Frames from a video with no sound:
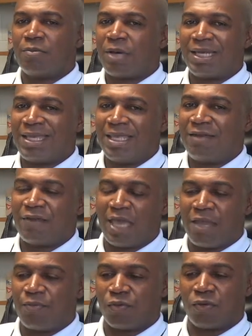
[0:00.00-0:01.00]
By the end of
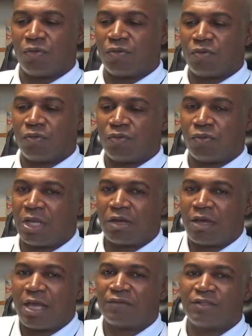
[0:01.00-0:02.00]
April, we're not
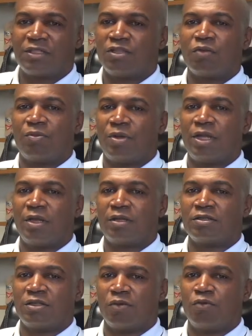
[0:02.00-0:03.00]
going to have 63
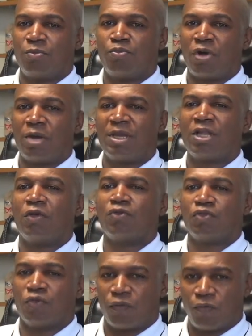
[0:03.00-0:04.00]
players. You know, we're probably
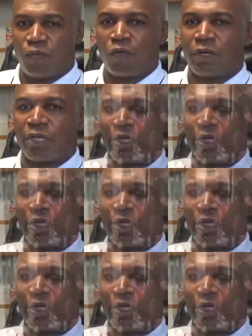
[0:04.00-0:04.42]
closer to 40.